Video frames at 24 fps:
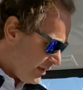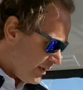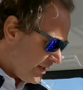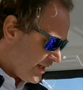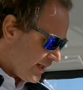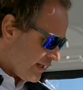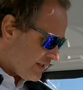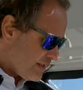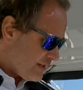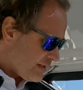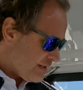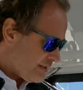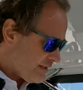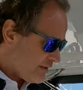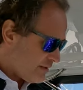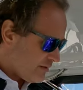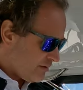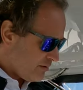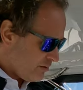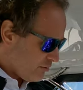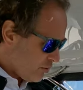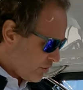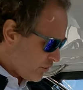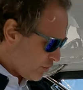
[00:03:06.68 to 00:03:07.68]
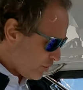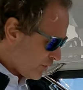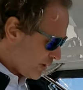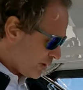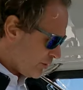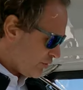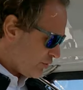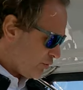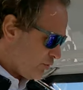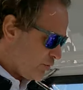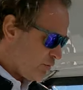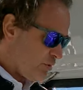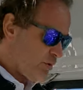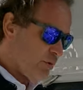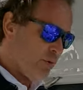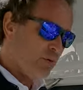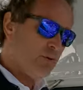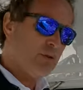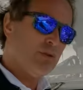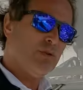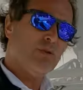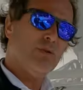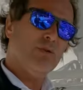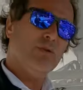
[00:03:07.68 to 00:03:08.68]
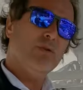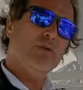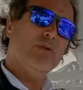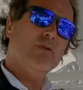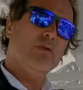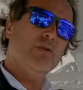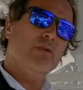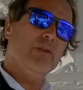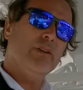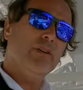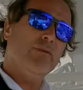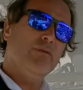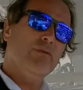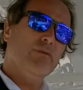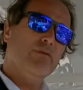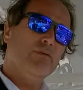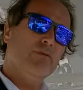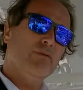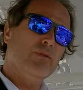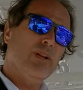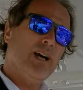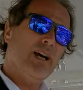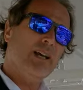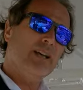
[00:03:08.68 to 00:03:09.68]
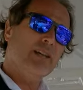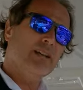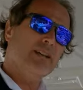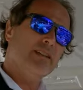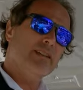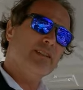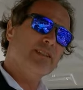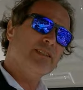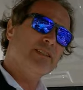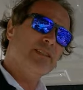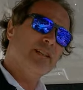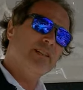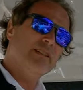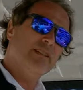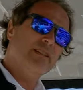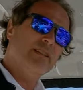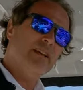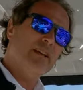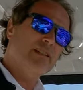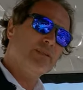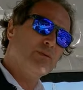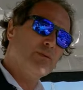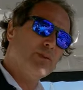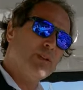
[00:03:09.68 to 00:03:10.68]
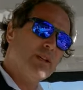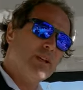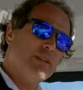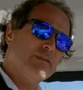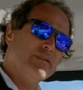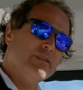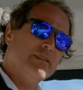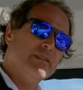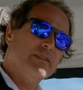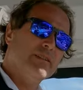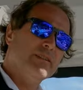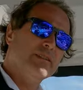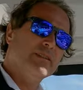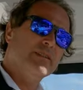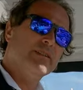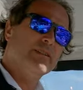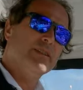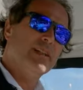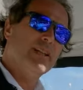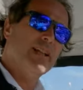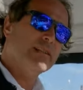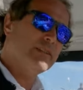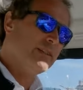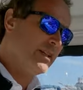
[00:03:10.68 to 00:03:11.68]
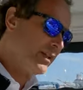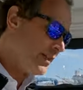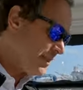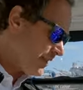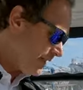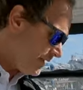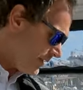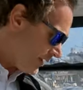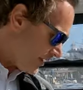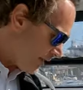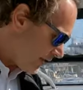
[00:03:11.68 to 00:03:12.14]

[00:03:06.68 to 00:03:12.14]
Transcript: gas, or you can choose also, if you like, instead the gas to have the electric uh,